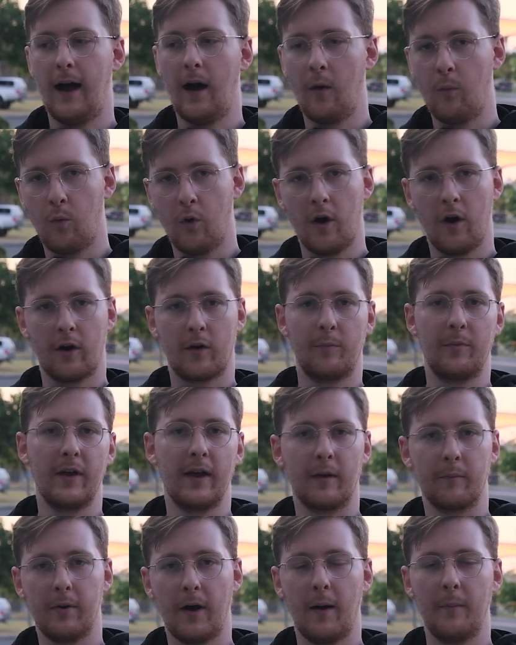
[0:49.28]
work
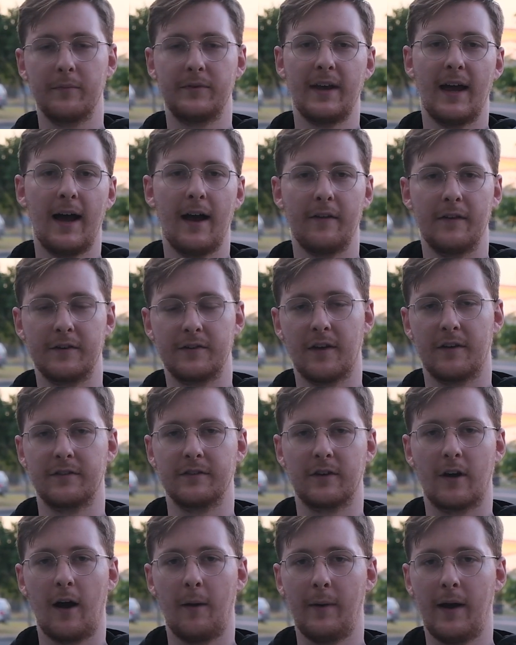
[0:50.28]
being pumped out that
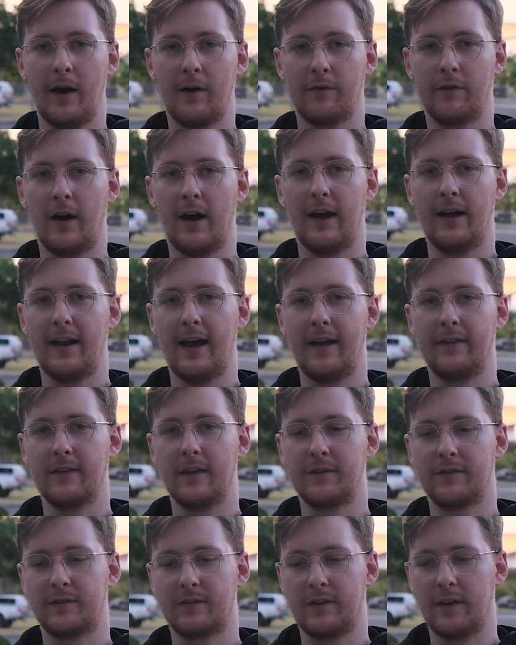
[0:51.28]
doesn't come out right. And
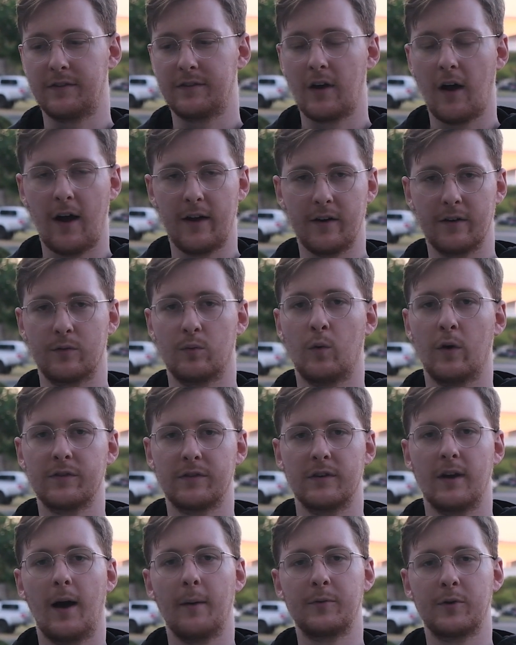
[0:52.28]
this car just
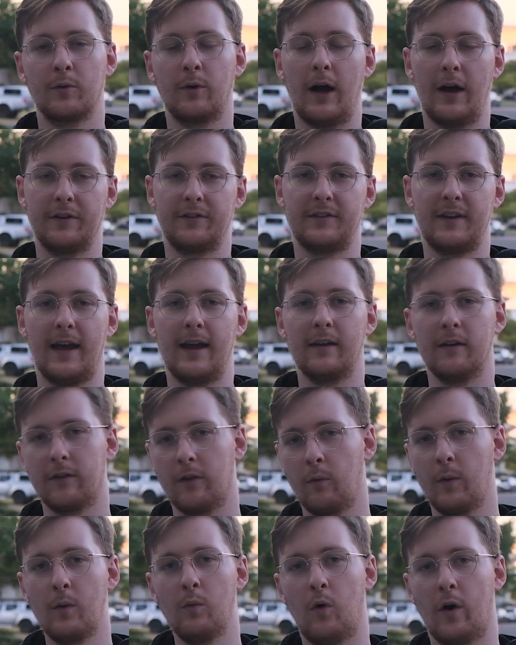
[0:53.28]
wasn't up to our standard
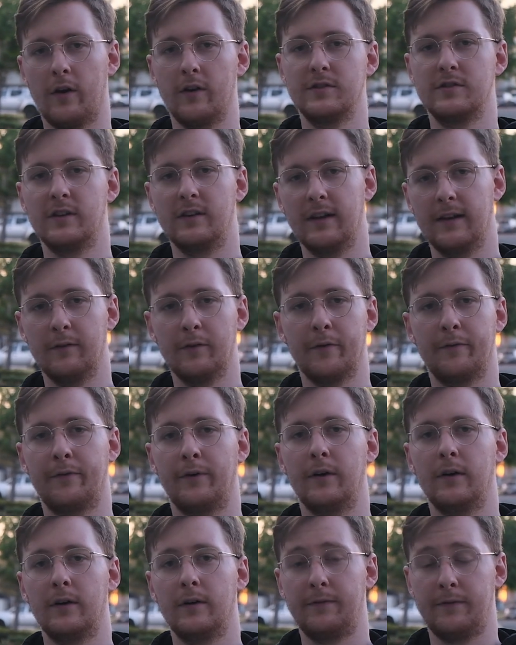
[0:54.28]
that we wanted to deliver
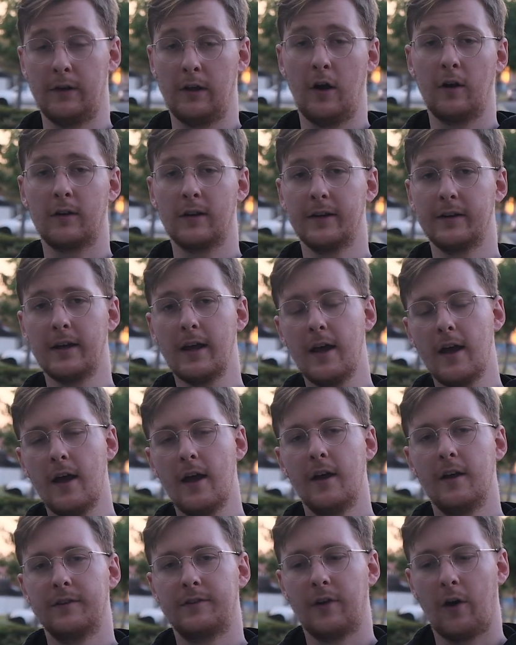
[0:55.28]
for Lachlan.
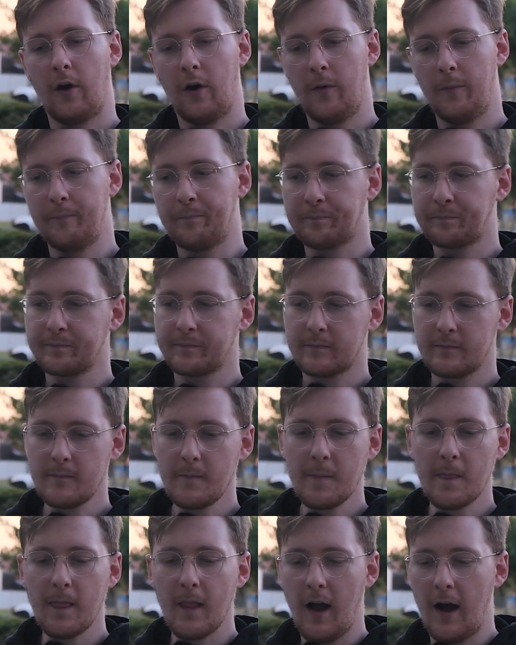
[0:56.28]
So
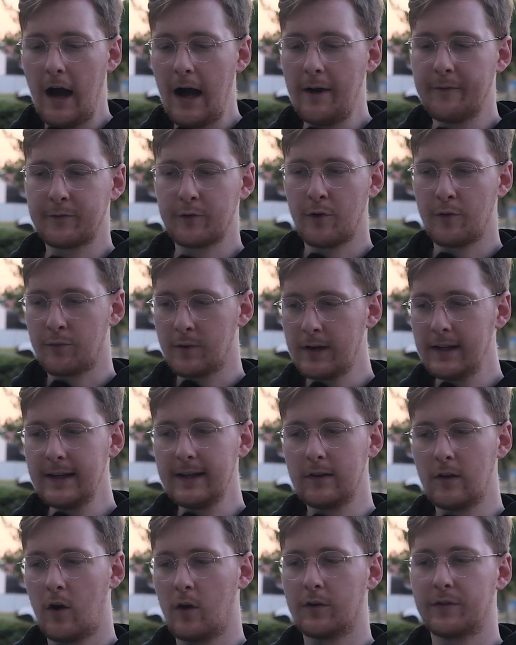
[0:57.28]
after a really
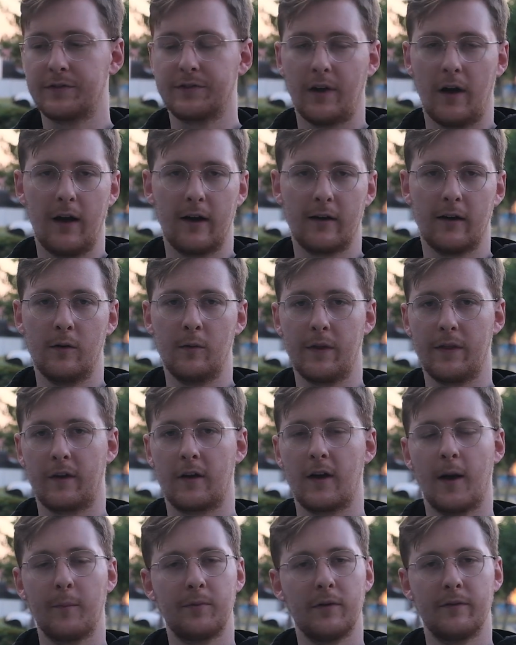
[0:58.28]
long saga with a
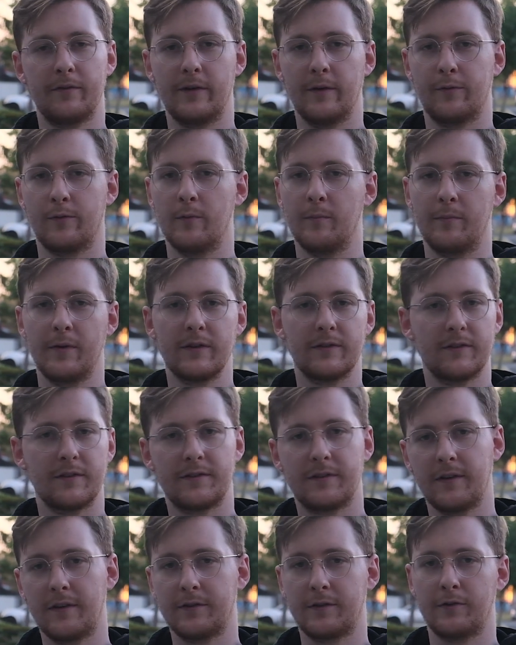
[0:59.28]
couple of different
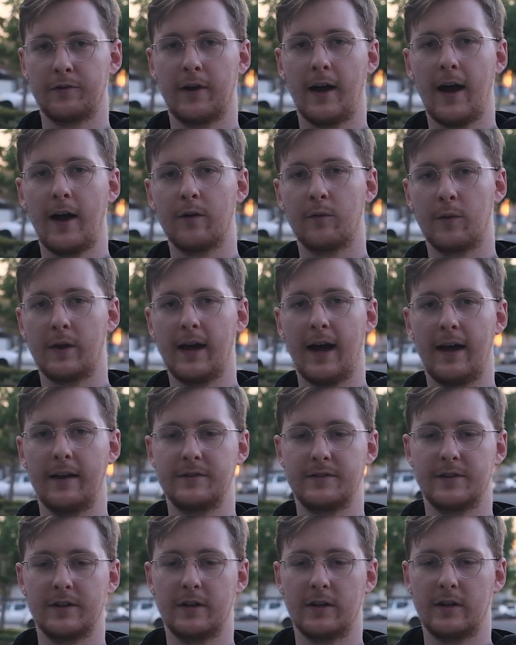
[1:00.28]
businesses around, we had
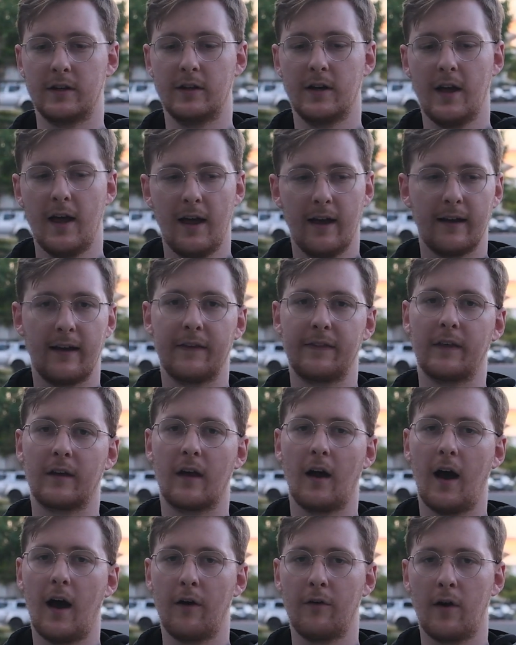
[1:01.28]
to get the
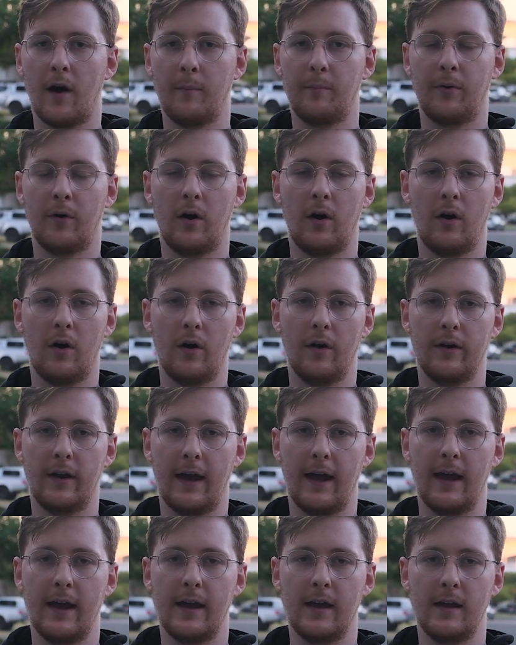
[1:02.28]
car up on
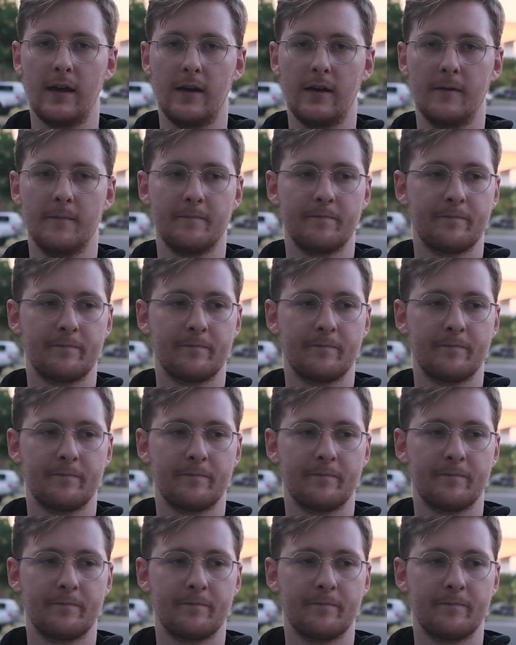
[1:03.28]
a